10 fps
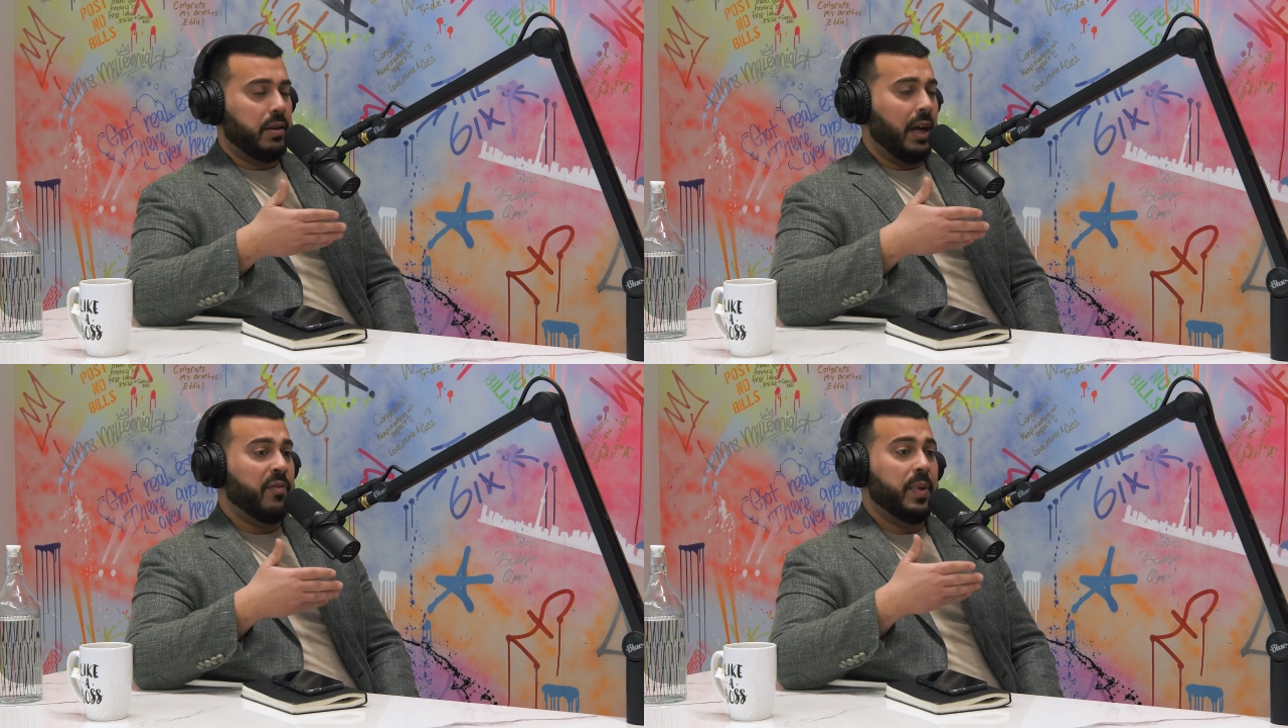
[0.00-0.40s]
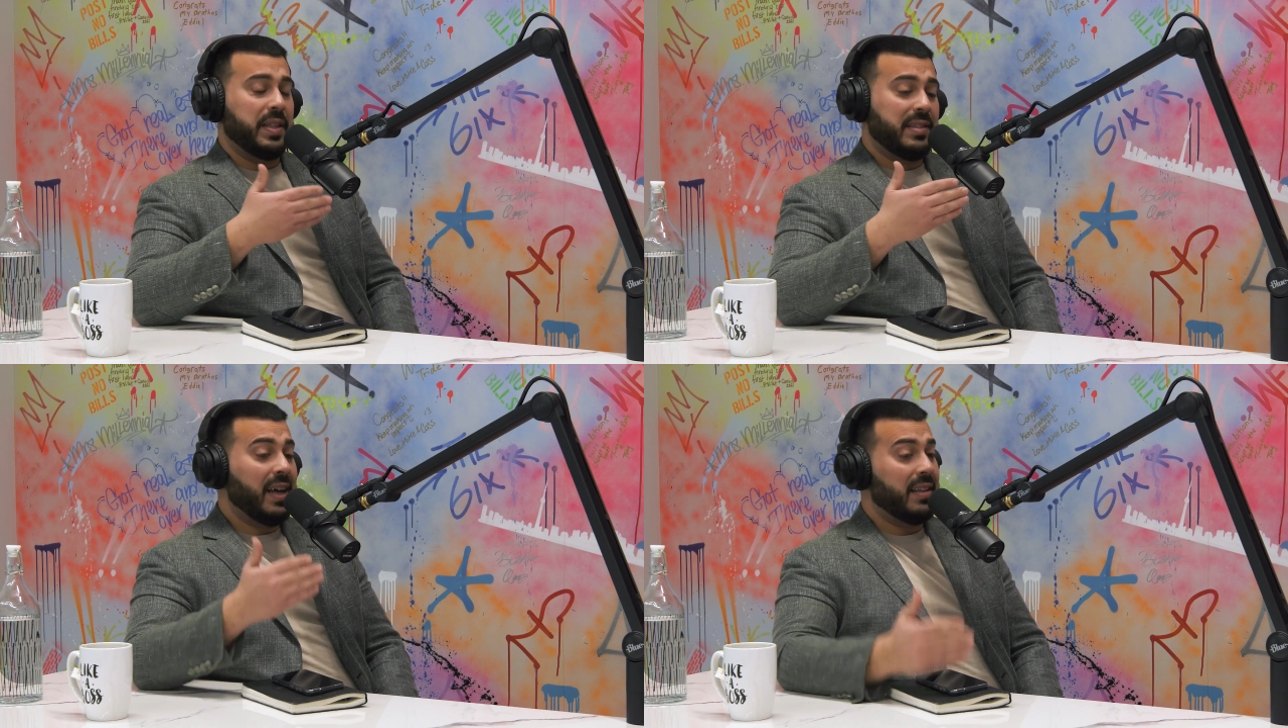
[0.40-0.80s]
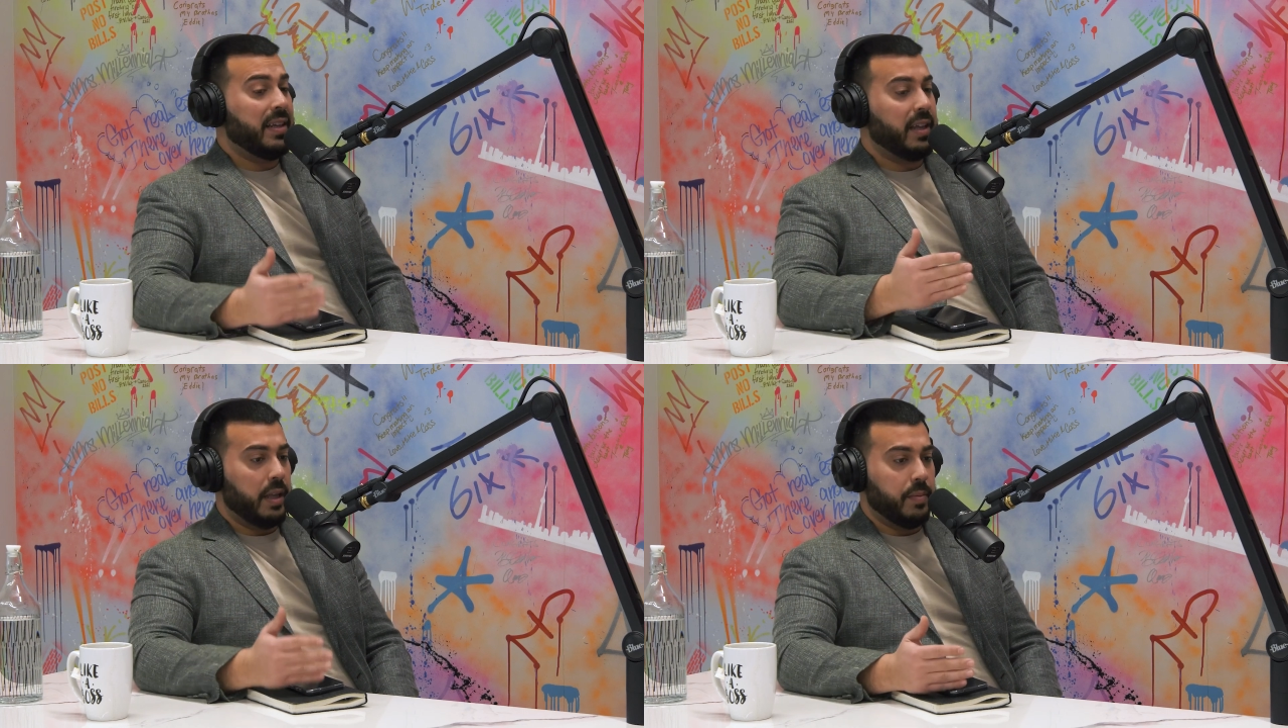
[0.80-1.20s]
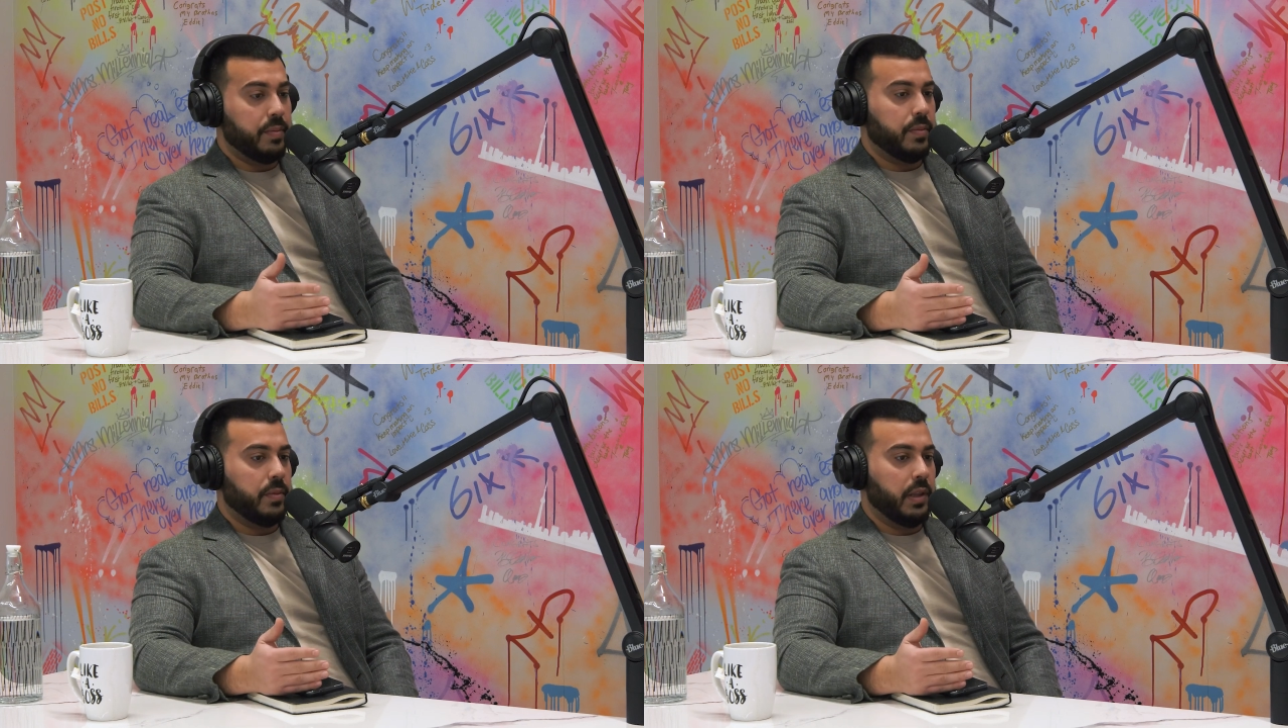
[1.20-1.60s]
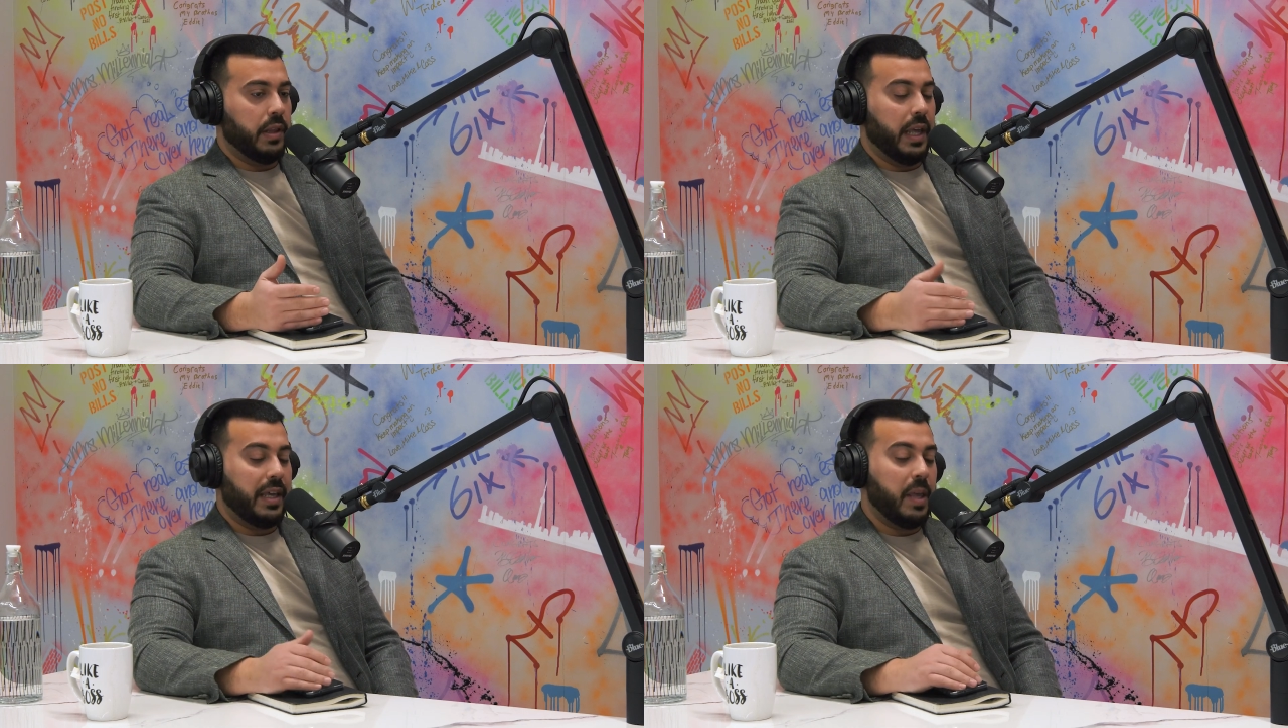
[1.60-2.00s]
I've been telling him,
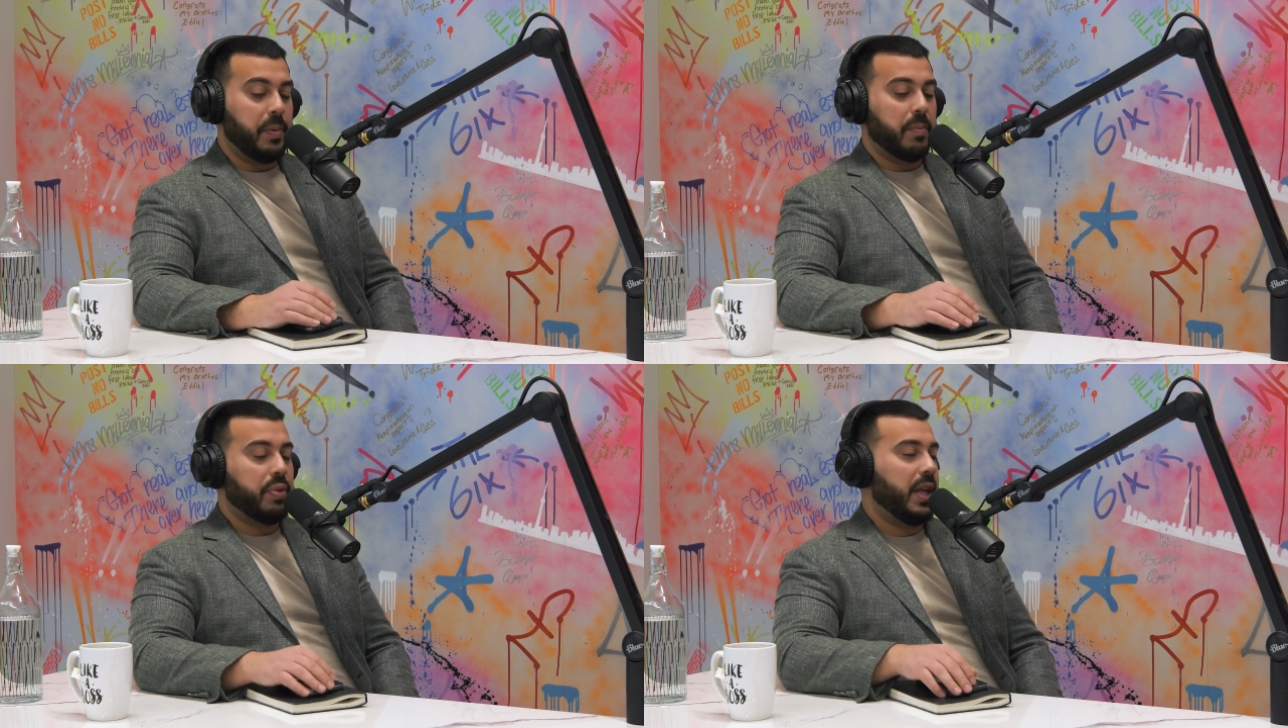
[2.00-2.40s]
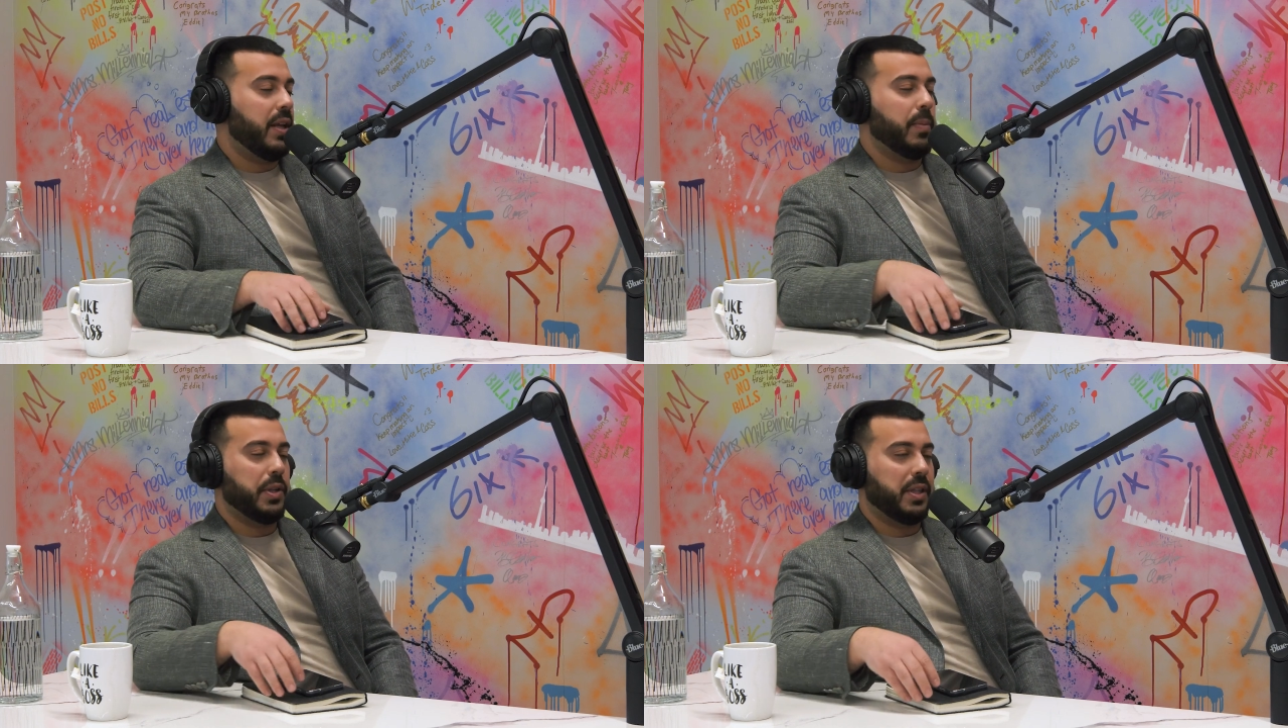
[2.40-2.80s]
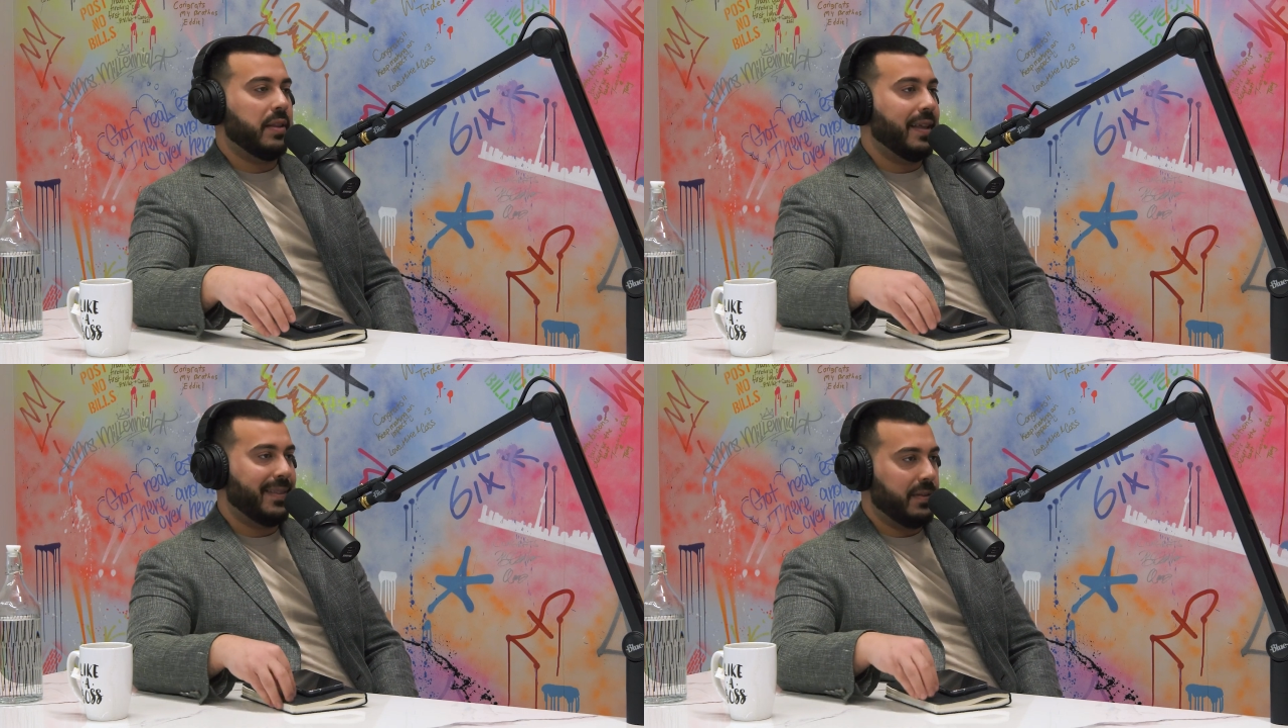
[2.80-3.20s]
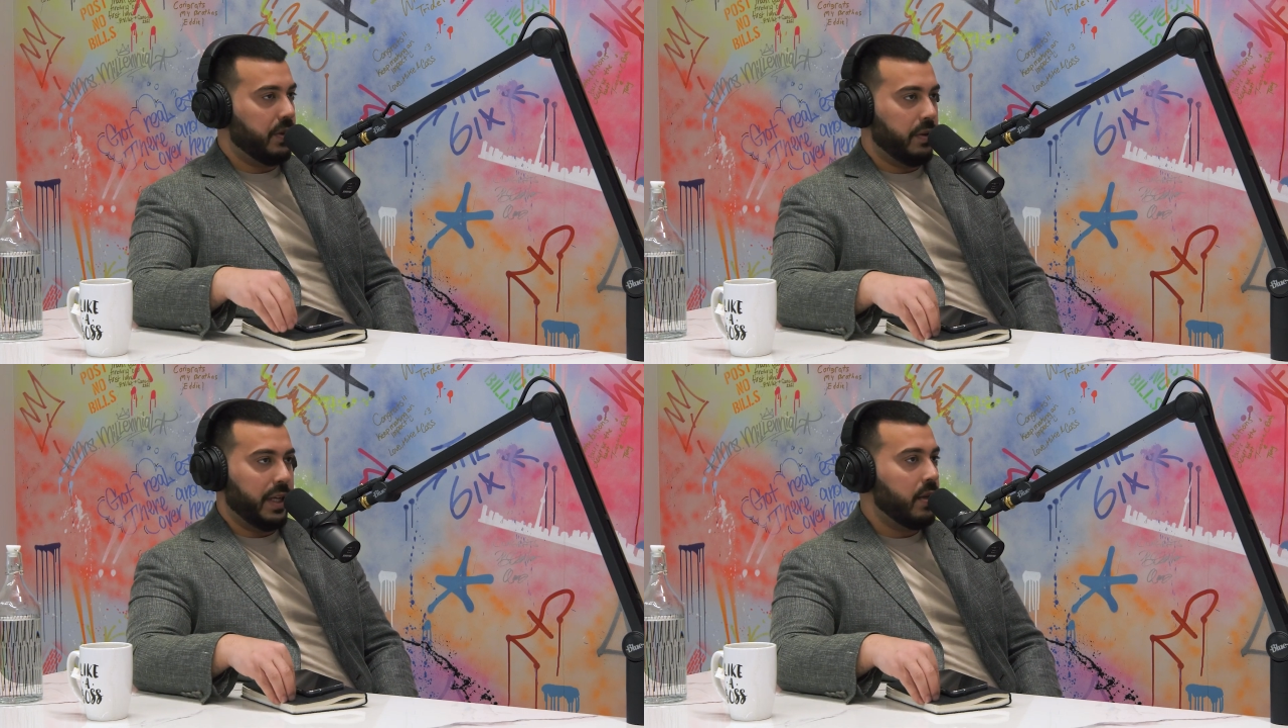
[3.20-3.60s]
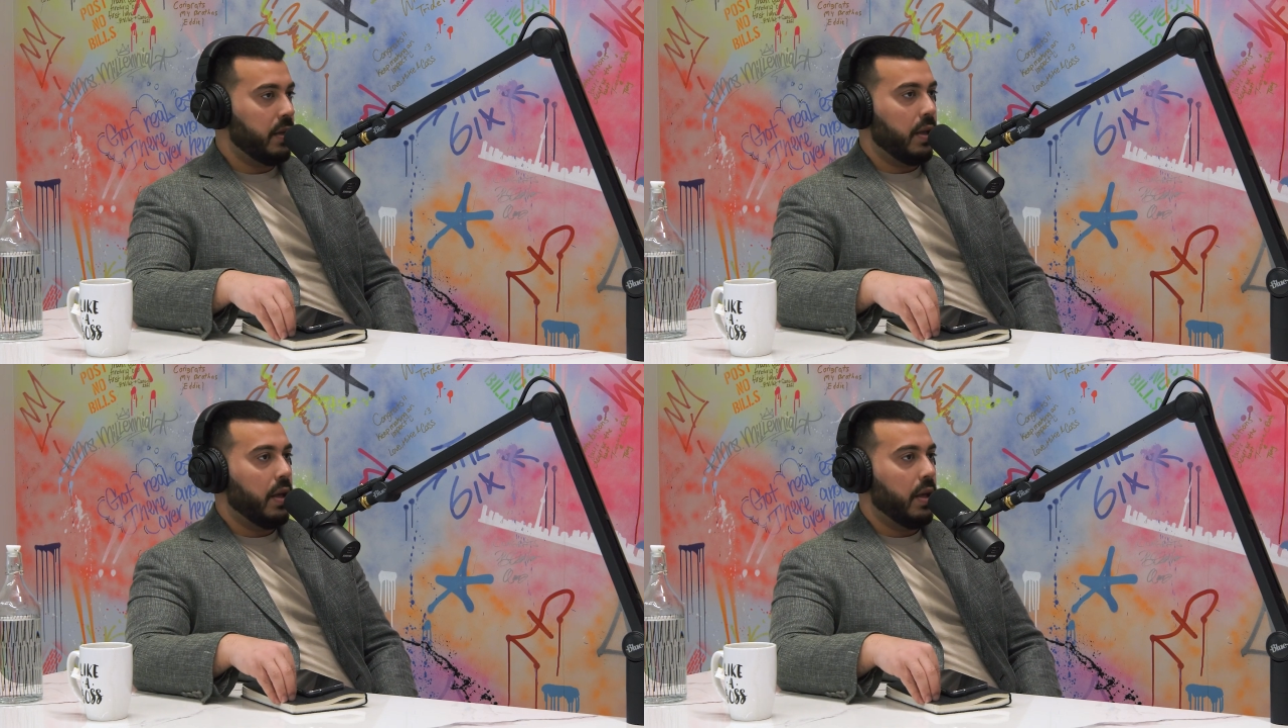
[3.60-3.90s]
they keep complaining about the debt that they're in,